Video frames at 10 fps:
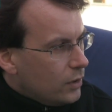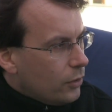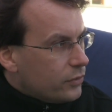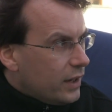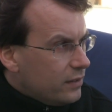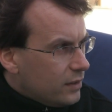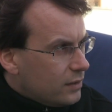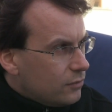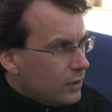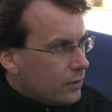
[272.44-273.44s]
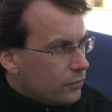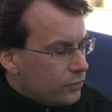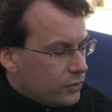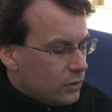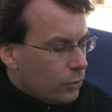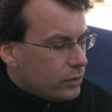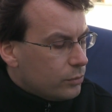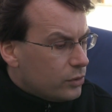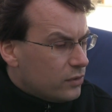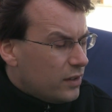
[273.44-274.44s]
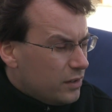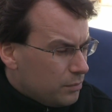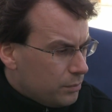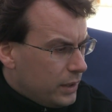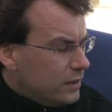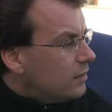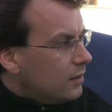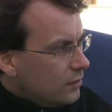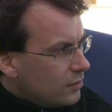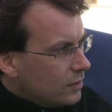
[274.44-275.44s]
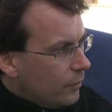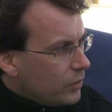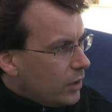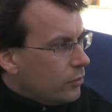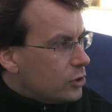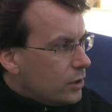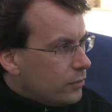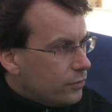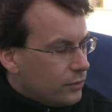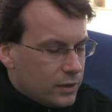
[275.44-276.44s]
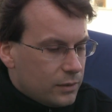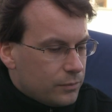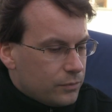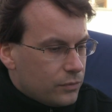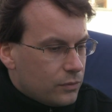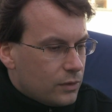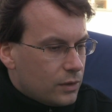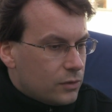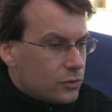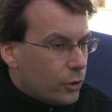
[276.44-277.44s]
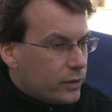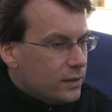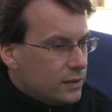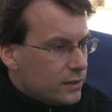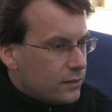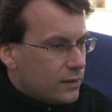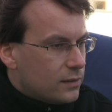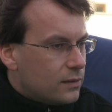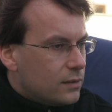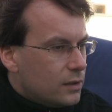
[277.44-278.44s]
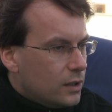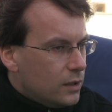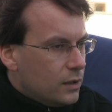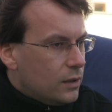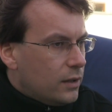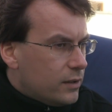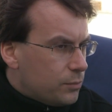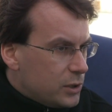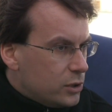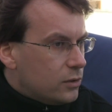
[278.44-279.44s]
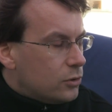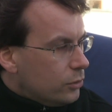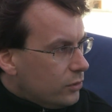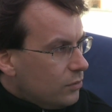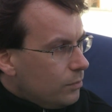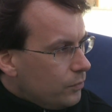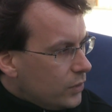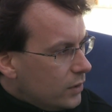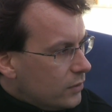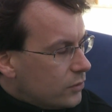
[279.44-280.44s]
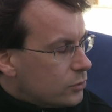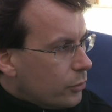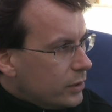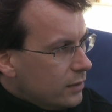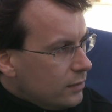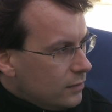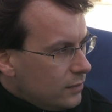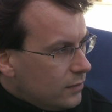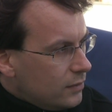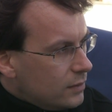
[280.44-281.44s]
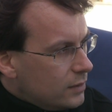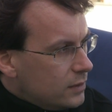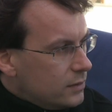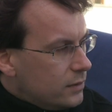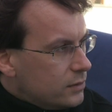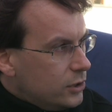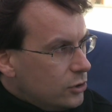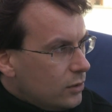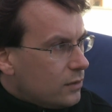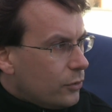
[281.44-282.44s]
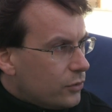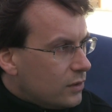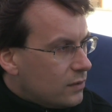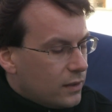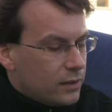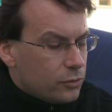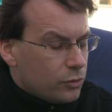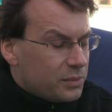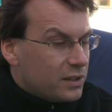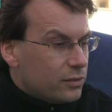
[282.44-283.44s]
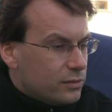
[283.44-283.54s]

On the other hand, we have the local municipalities, which have a strong interest that especially tourism is growing in this region, and also that the economic